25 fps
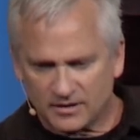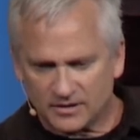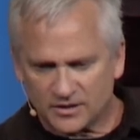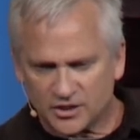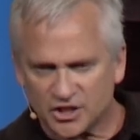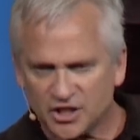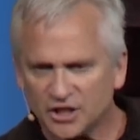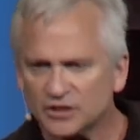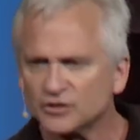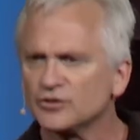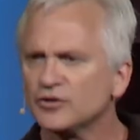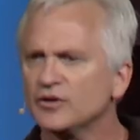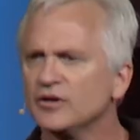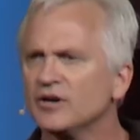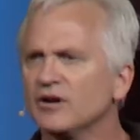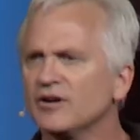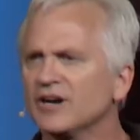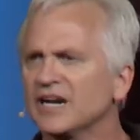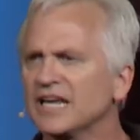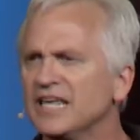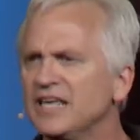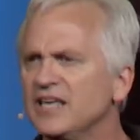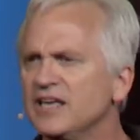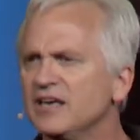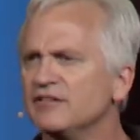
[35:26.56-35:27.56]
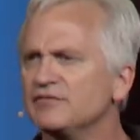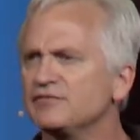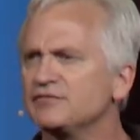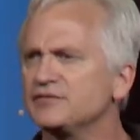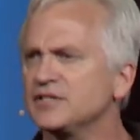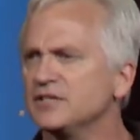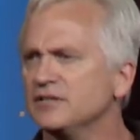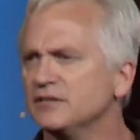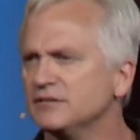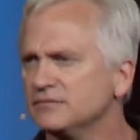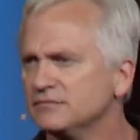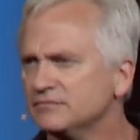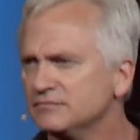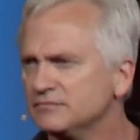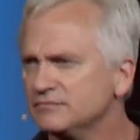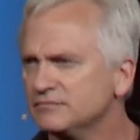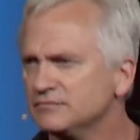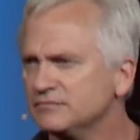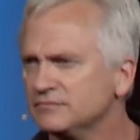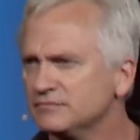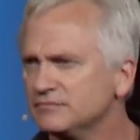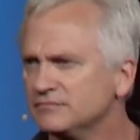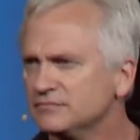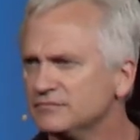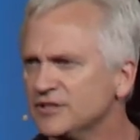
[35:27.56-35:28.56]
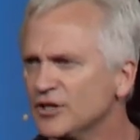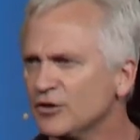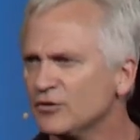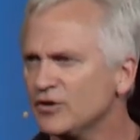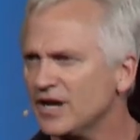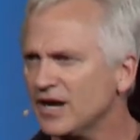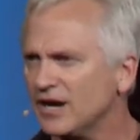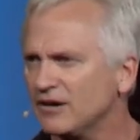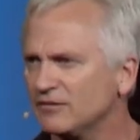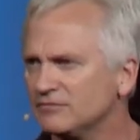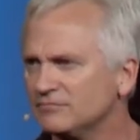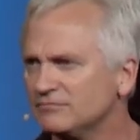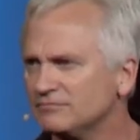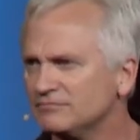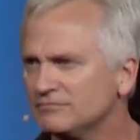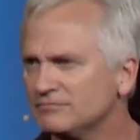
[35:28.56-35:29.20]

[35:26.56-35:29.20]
Children are a gift, no doubt.